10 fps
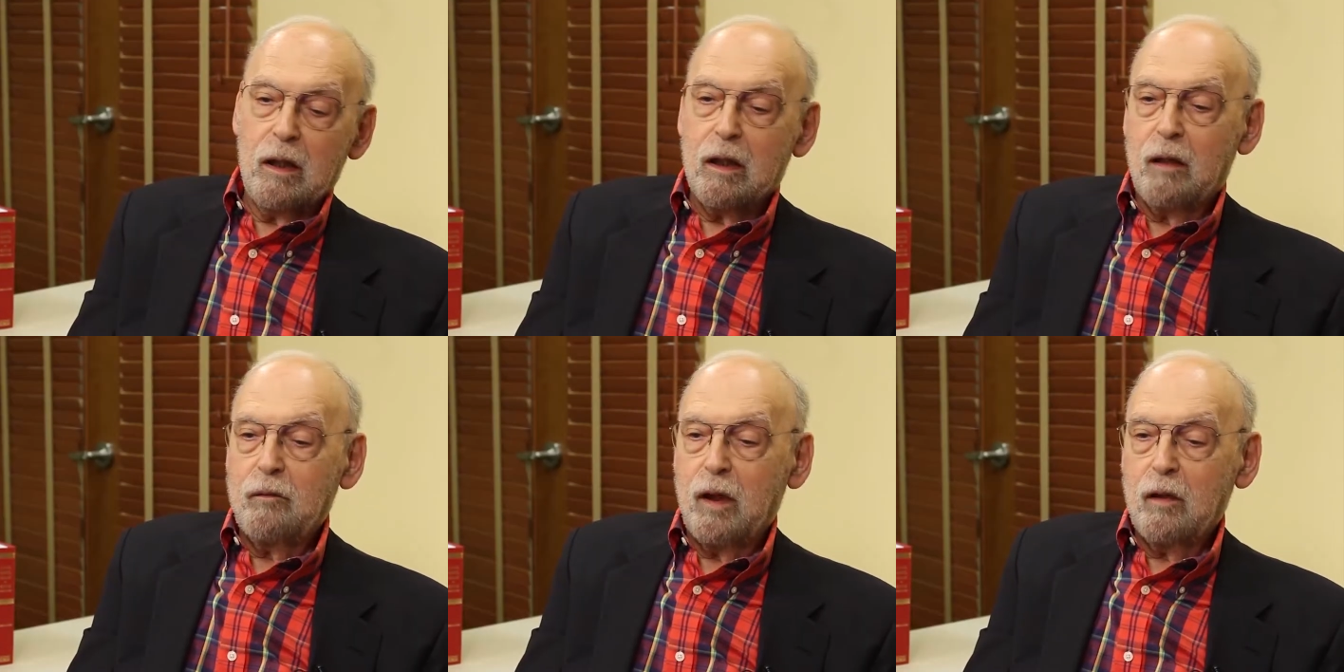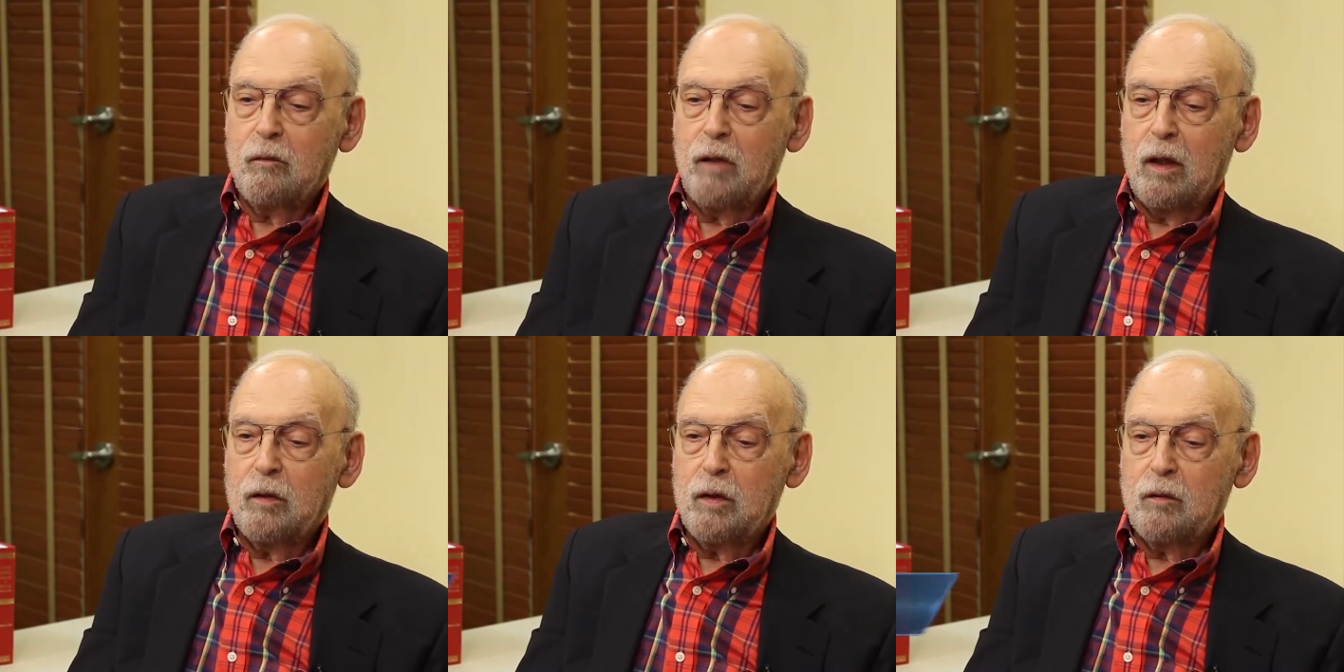I think our fellow
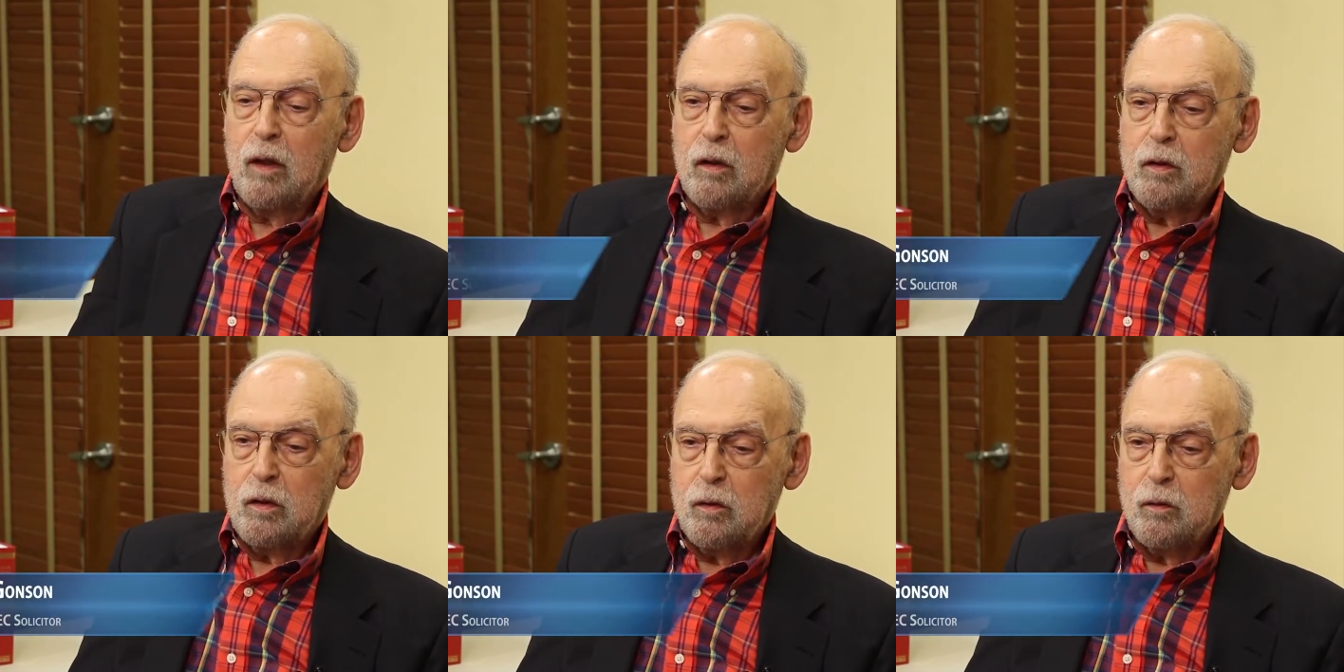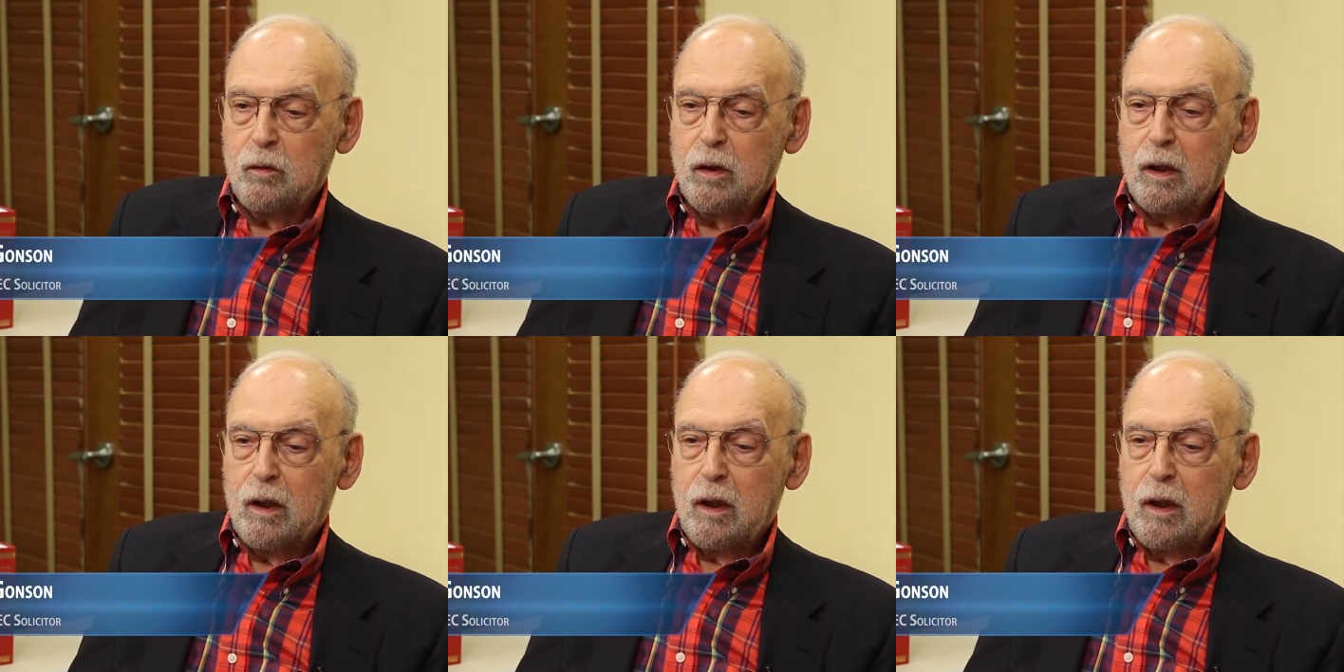founders felt too,